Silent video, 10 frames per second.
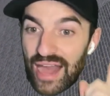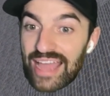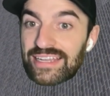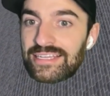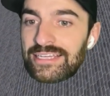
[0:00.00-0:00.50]

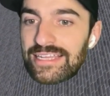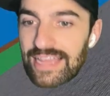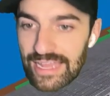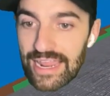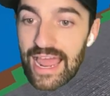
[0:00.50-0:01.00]
but
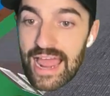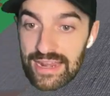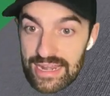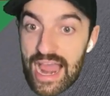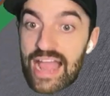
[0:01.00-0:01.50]

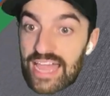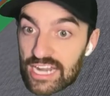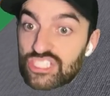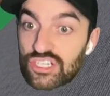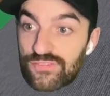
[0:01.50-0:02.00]
I
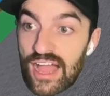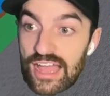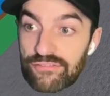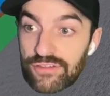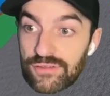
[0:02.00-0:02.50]
gotta
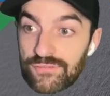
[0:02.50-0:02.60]
survive.